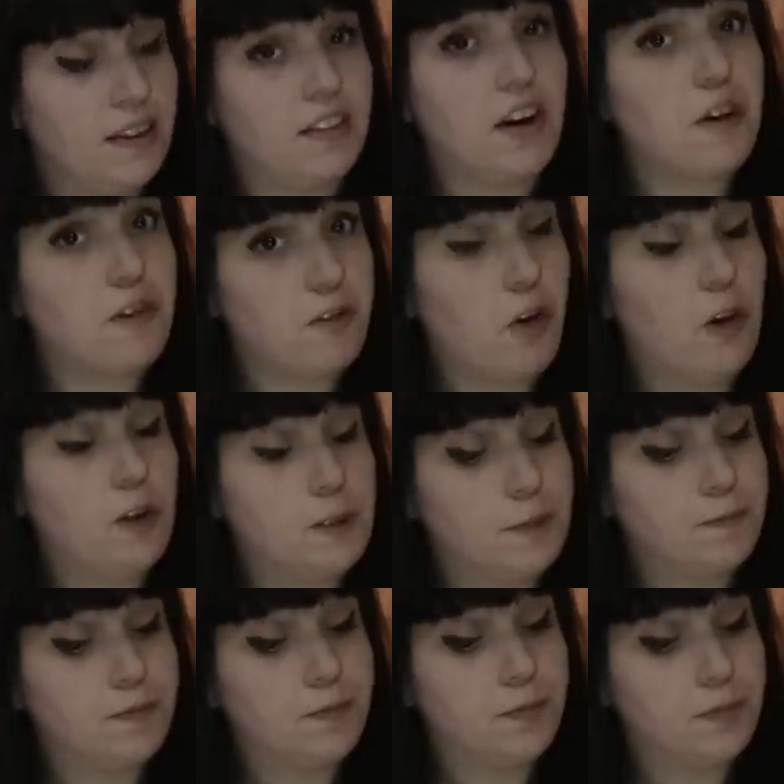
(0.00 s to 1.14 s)
their fault,
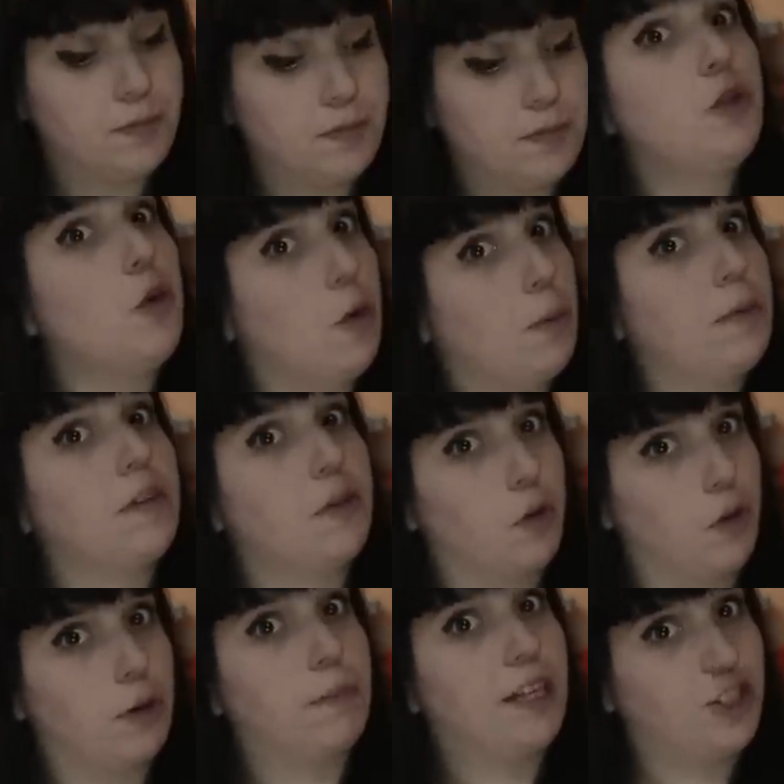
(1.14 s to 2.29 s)
you open the
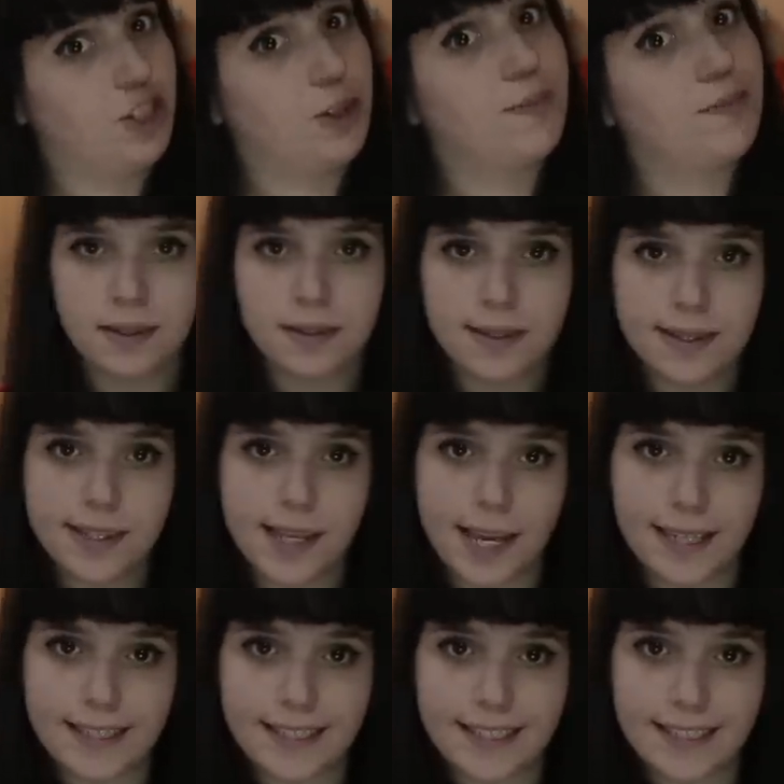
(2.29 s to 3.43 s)
door, bitch.
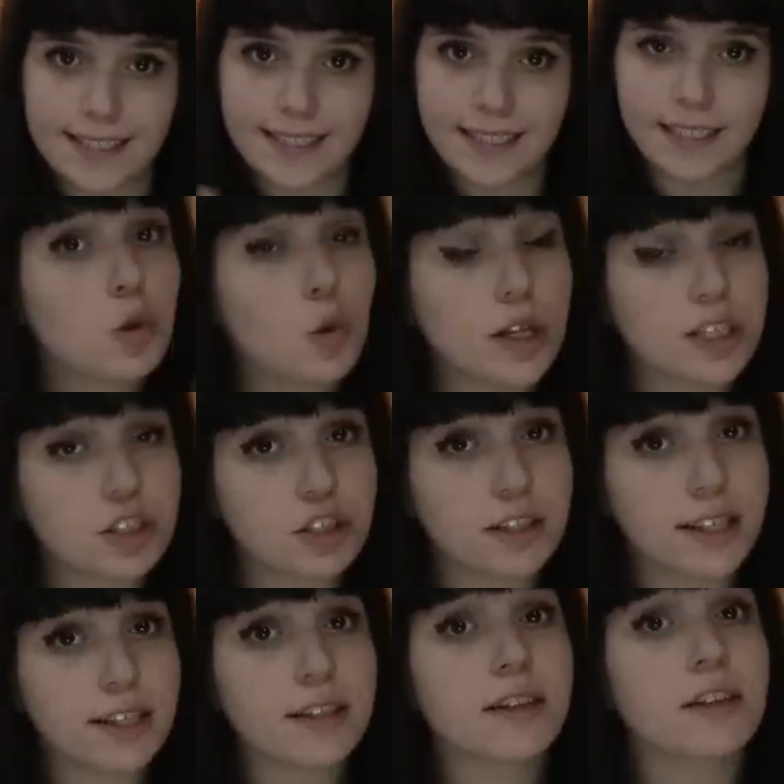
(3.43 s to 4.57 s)
Six,
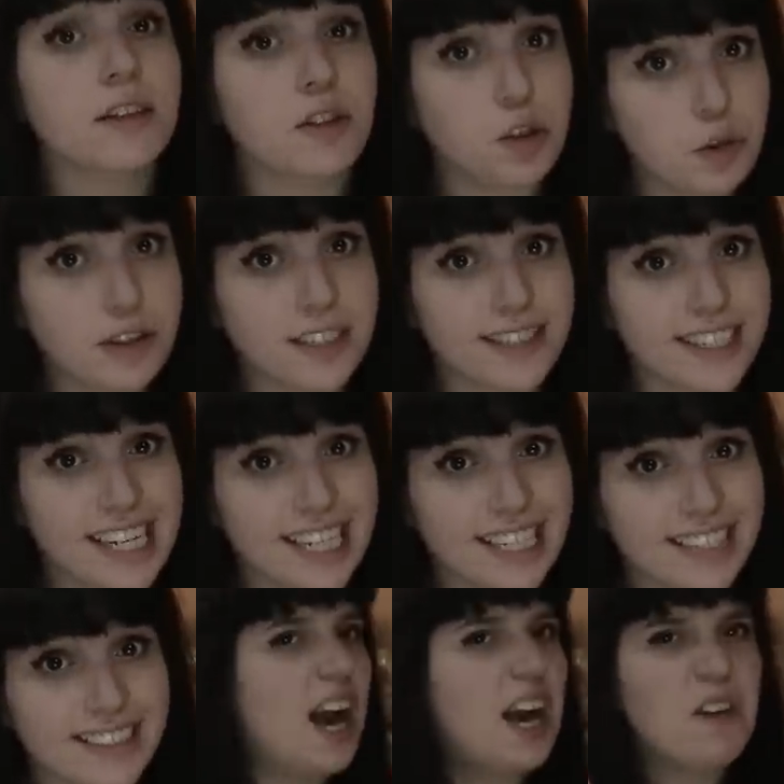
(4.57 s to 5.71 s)
questioning nullity.
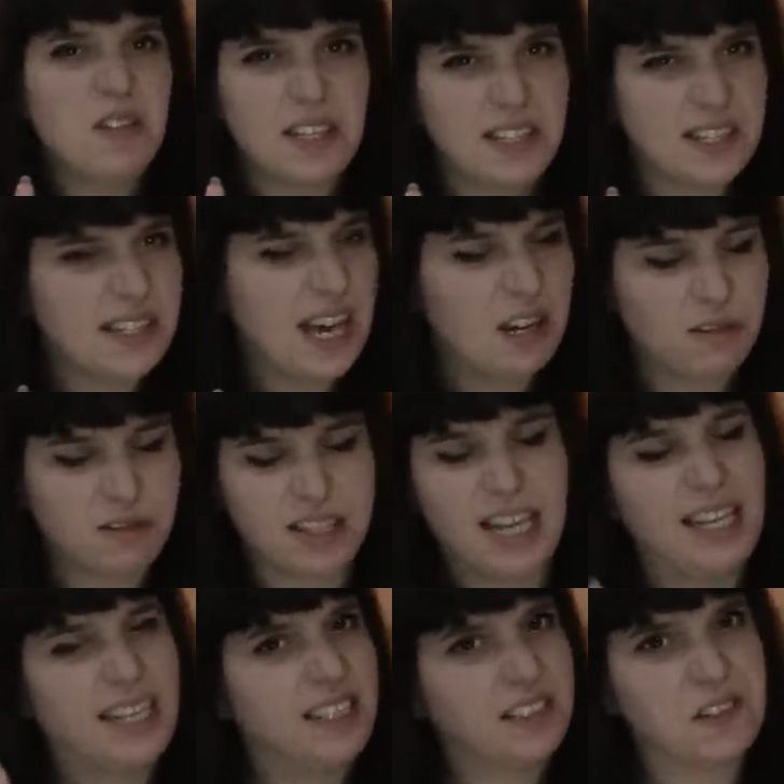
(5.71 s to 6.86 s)
I know it sounds
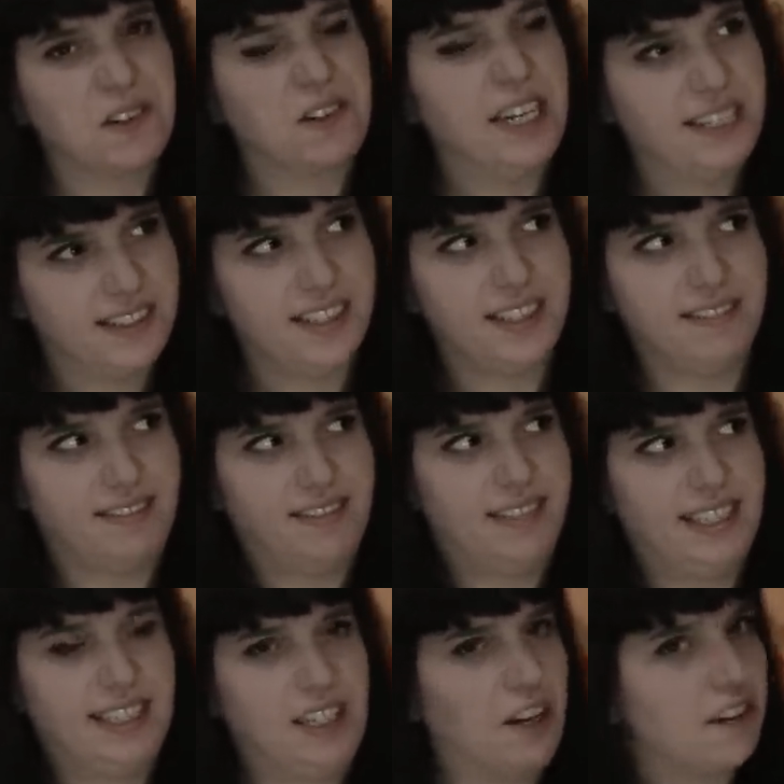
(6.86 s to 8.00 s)
like a crazy
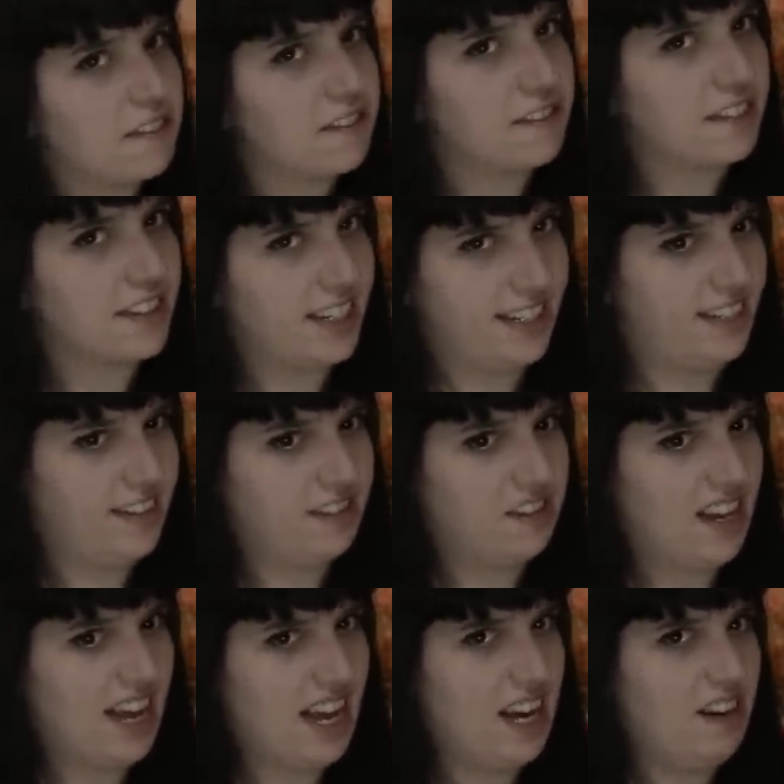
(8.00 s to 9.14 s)
stuff that
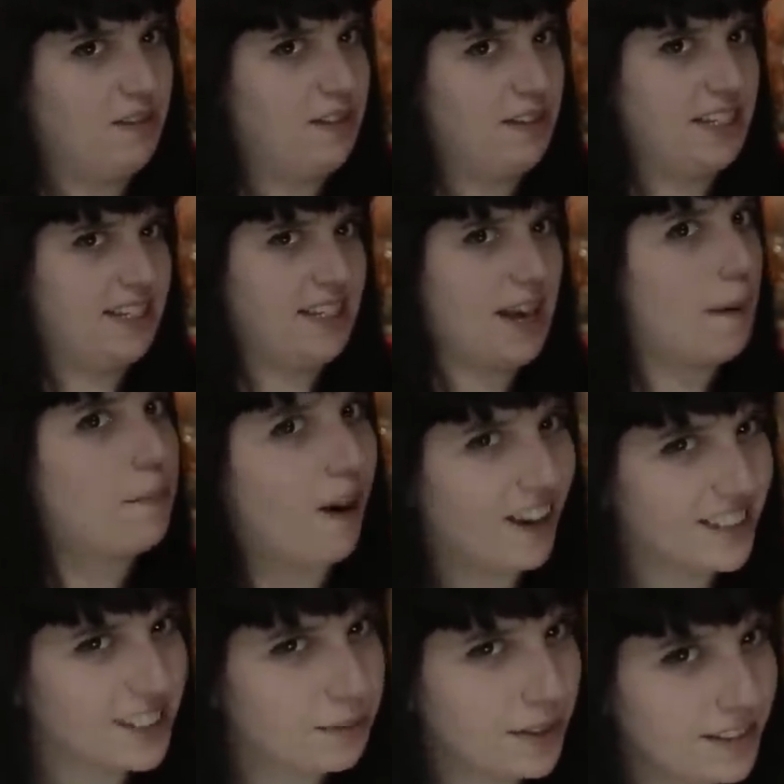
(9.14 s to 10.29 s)
how is that
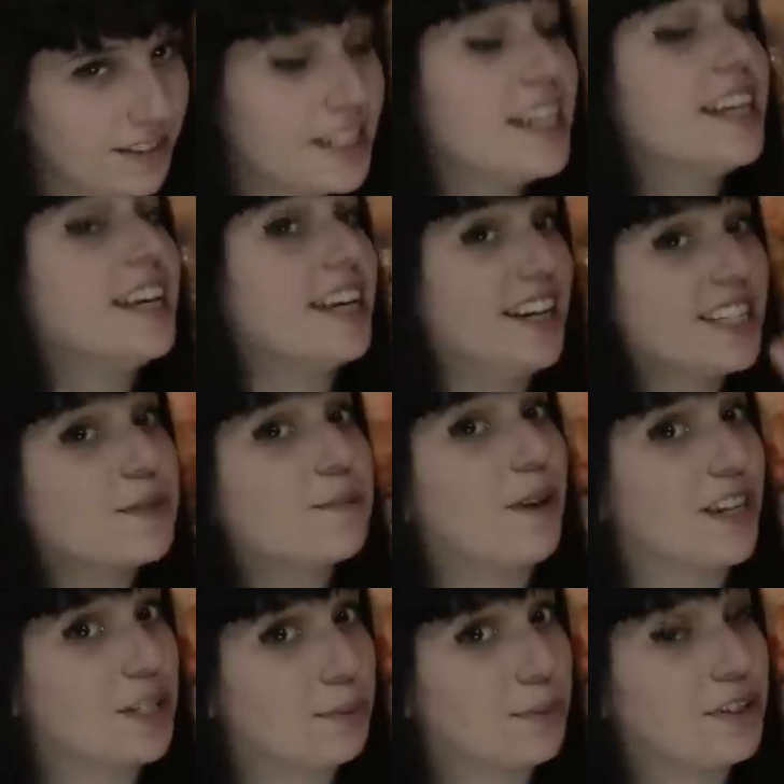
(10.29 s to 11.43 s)
possible? It's
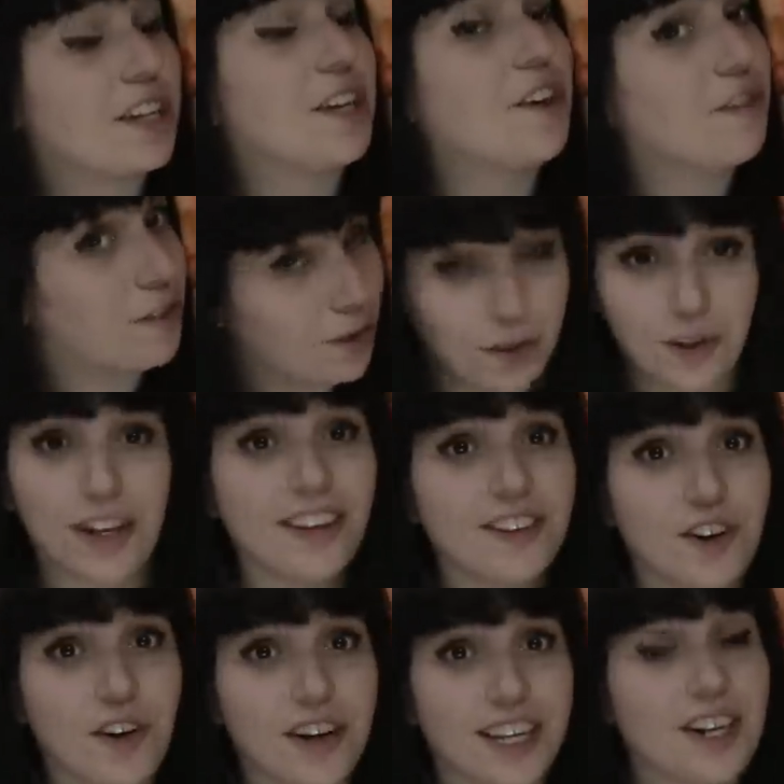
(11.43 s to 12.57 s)
possible if you're in
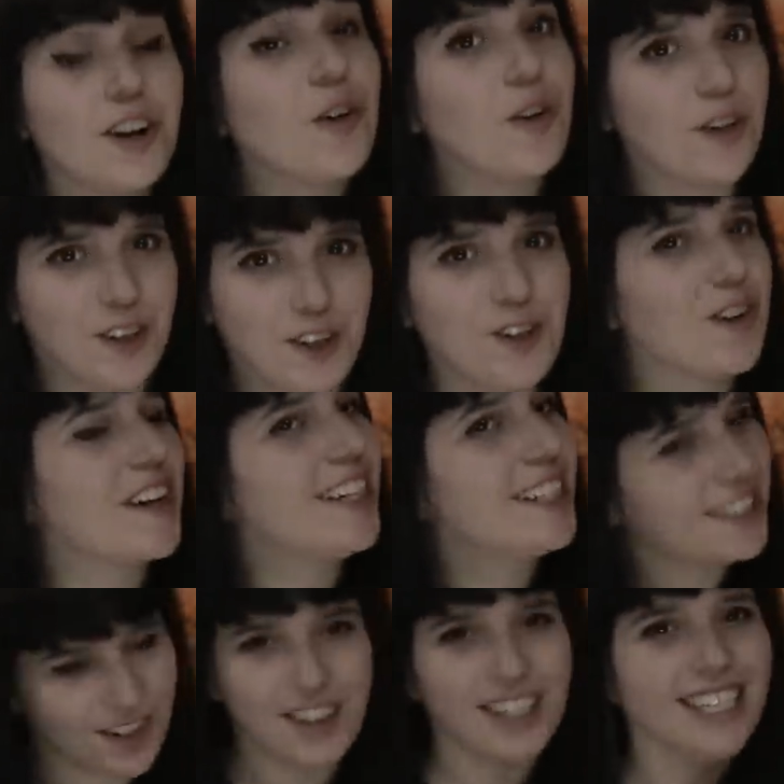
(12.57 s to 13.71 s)
Turkey or you are
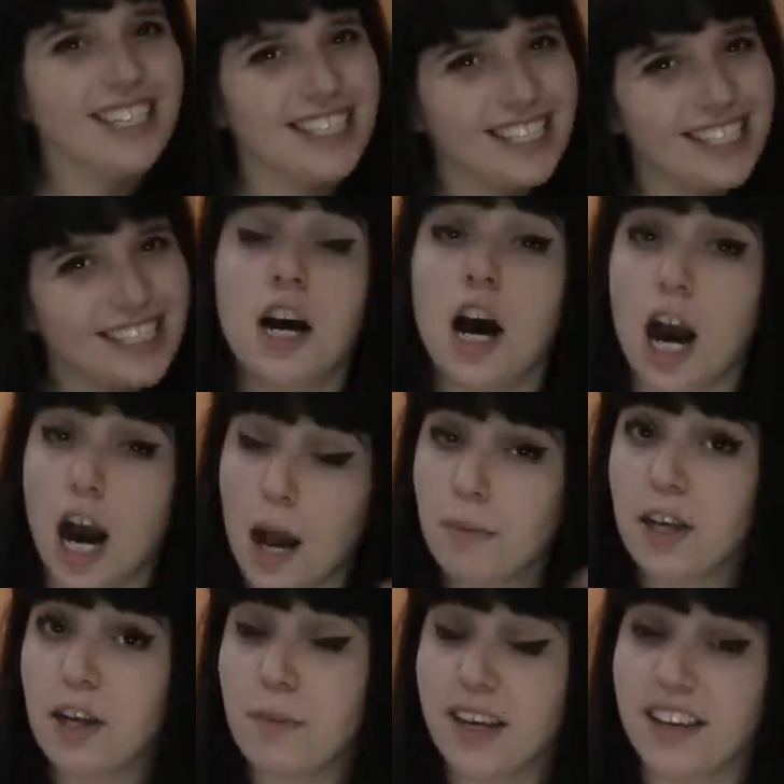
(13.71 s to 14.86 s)
Turkish. I'm
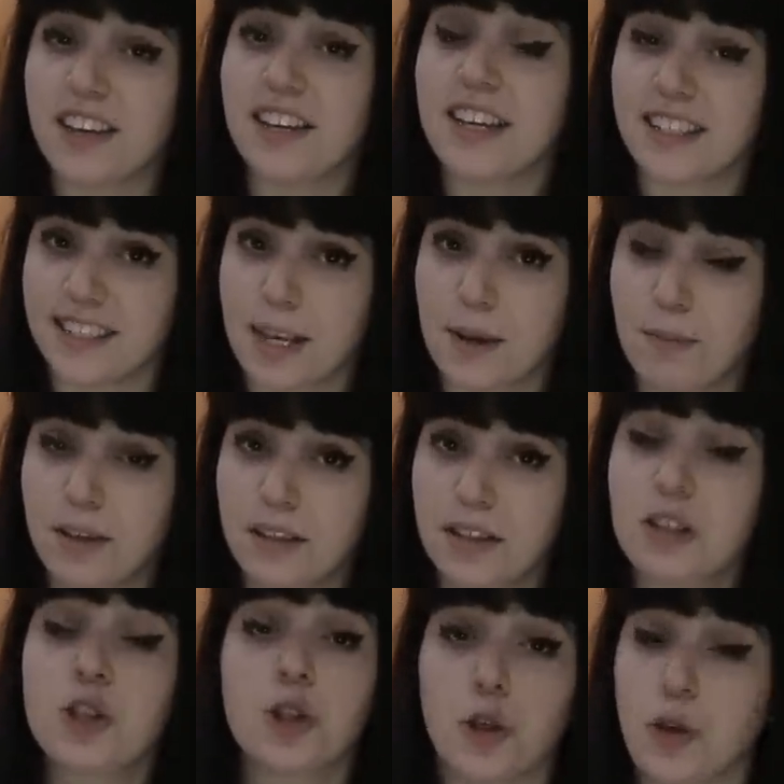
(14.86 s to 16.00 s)
gonna make an example
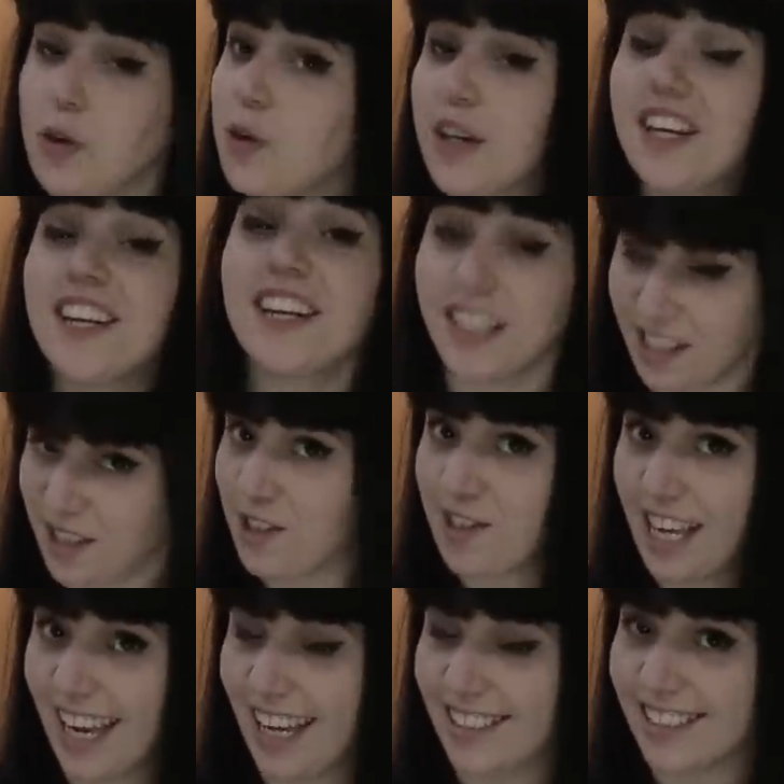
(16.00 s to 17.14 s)
so you can
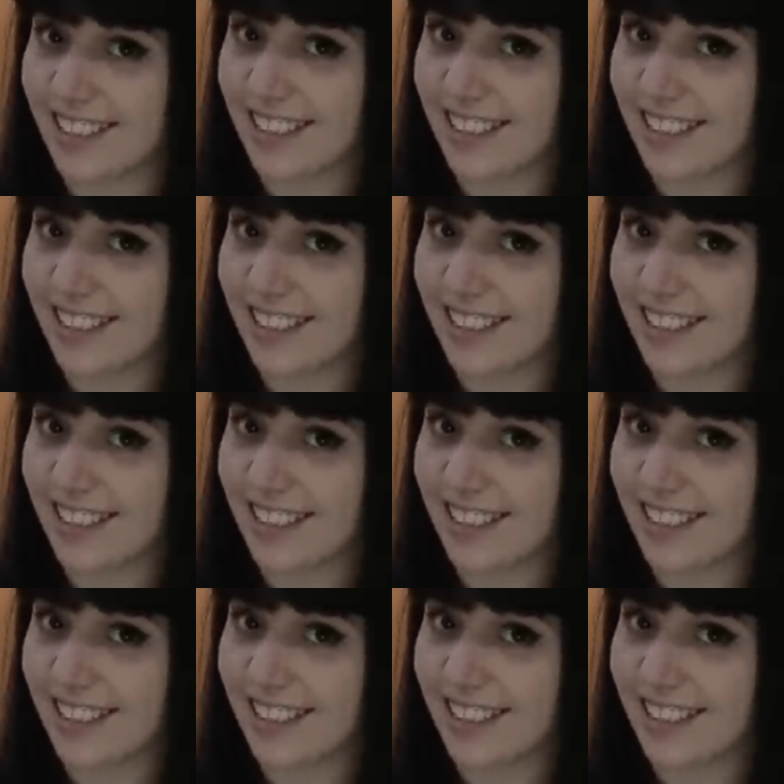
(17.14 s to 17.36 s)
understand.